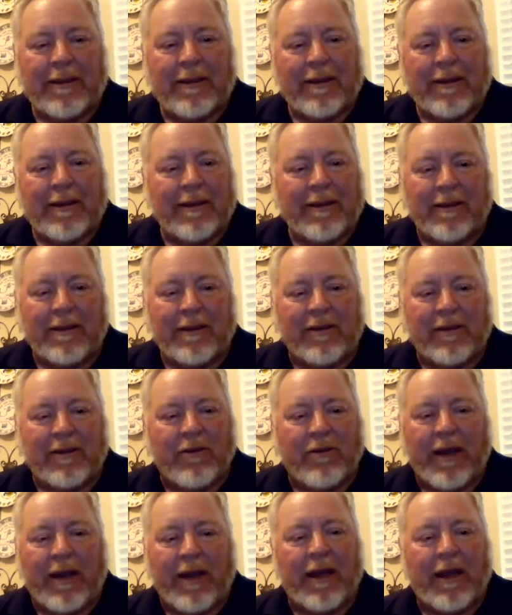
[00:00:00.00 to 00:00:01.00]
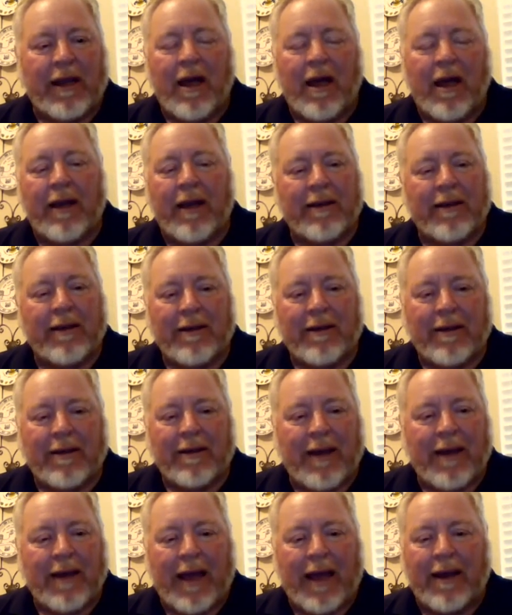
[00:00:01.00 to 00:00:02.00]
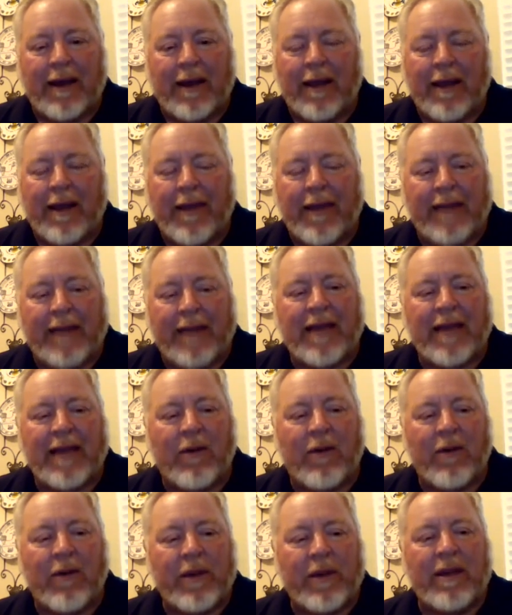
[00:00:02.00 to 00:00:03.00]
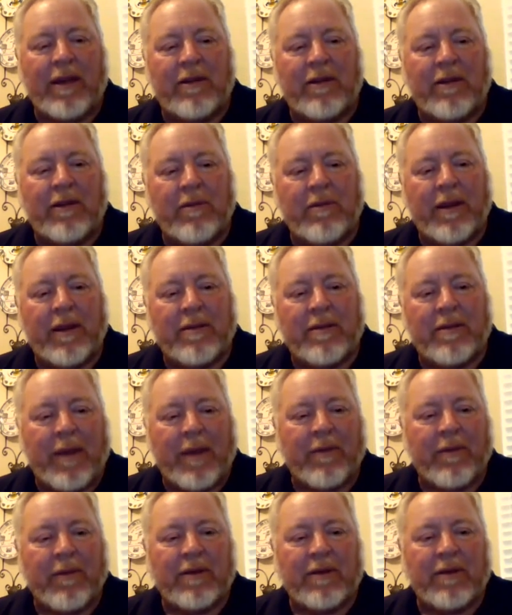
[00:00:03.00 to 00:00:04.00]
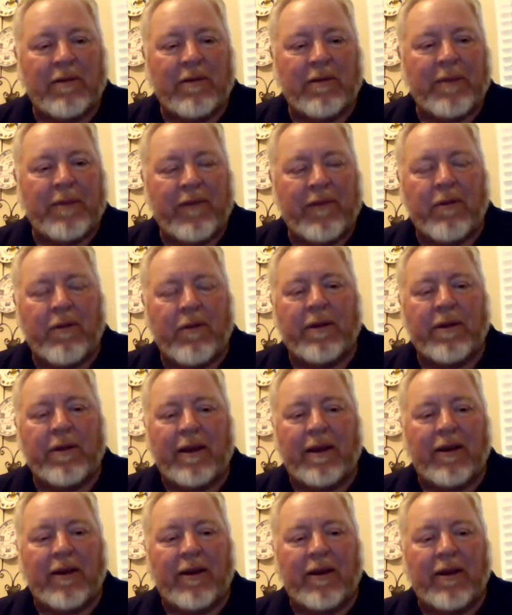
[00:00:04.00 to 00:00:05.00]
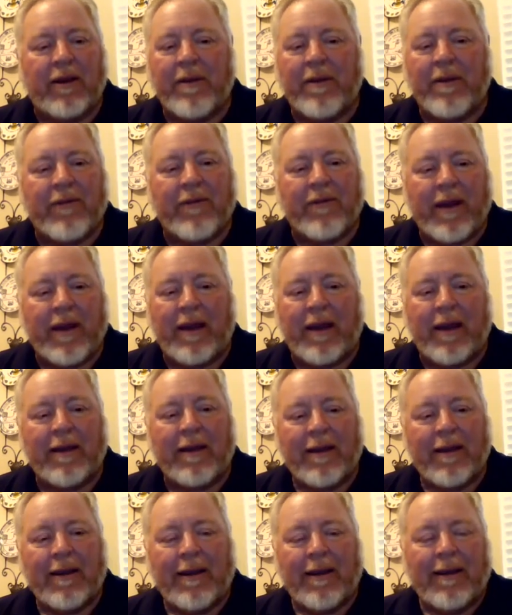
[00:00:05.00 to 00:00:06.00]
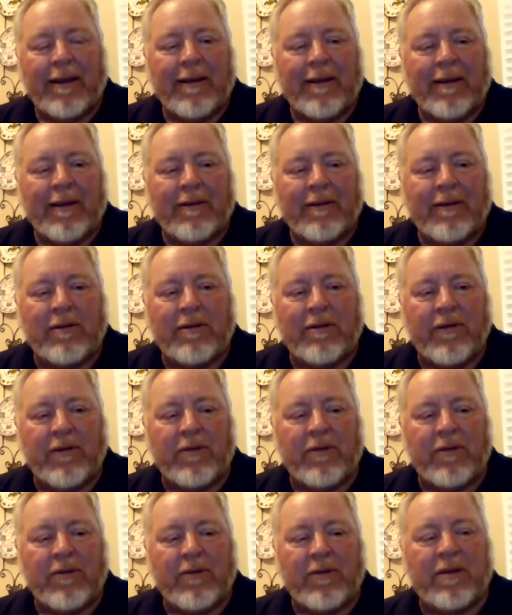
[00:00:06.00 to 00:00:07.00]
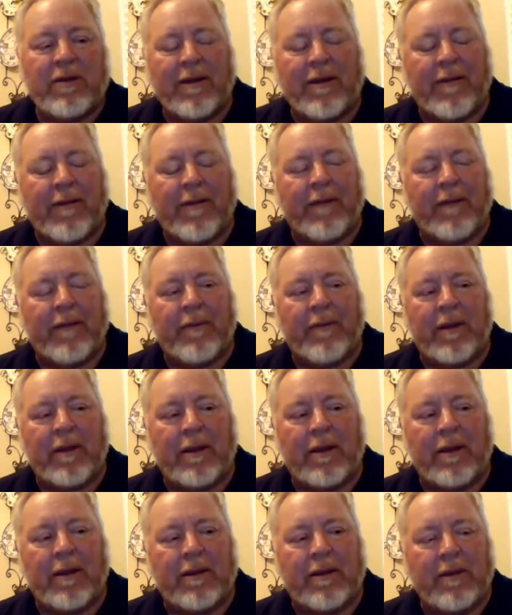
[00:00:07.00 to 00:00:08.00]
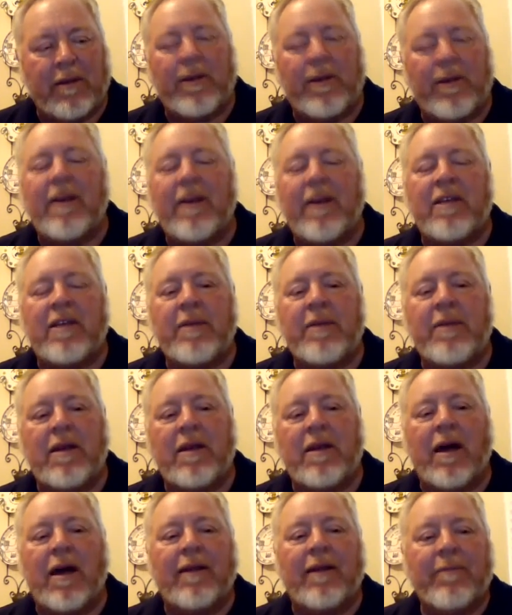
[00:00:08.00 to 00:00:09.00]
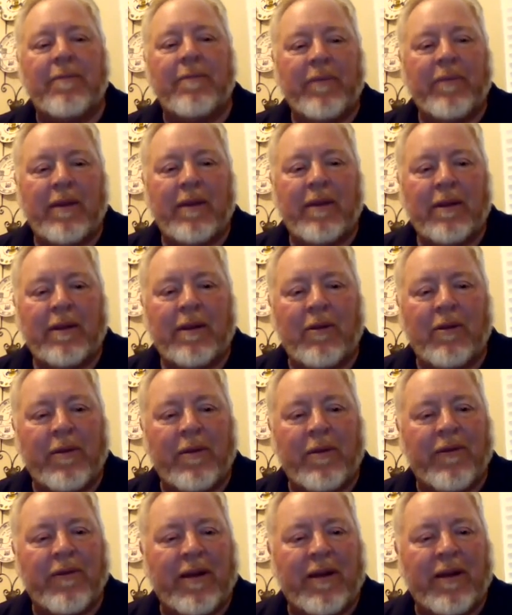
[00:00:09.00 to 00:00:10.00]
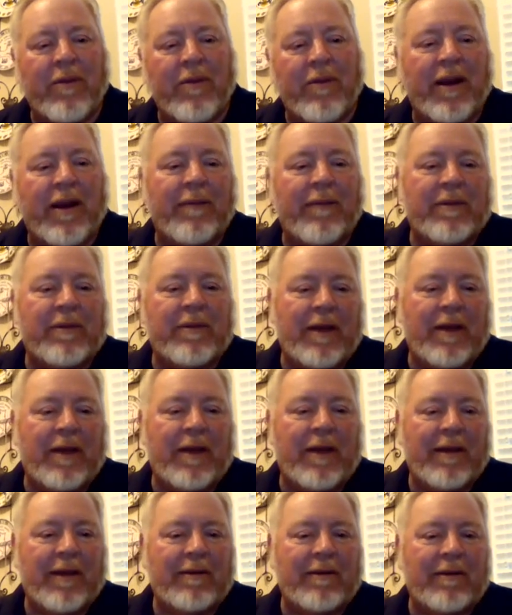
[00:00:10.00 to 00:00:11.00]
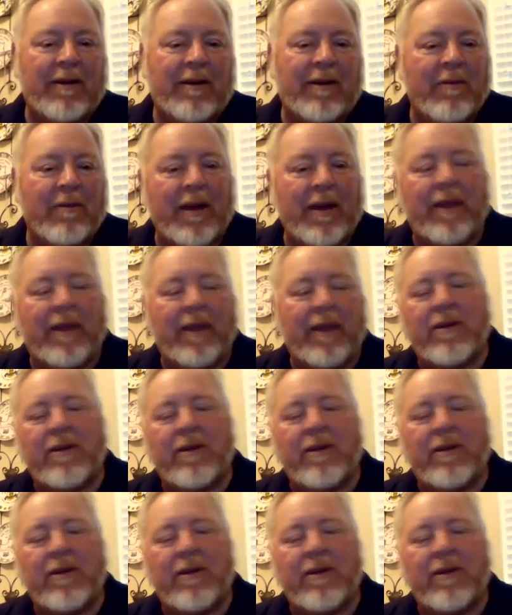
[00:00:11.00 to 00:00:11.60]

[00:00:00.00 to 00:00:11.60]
It is a great line. And that's how we need to be as members. You know, be forward thinking. Don't be afraid to, if you see something needs to be done, don't be afraid to bring it up and to your meeting, to your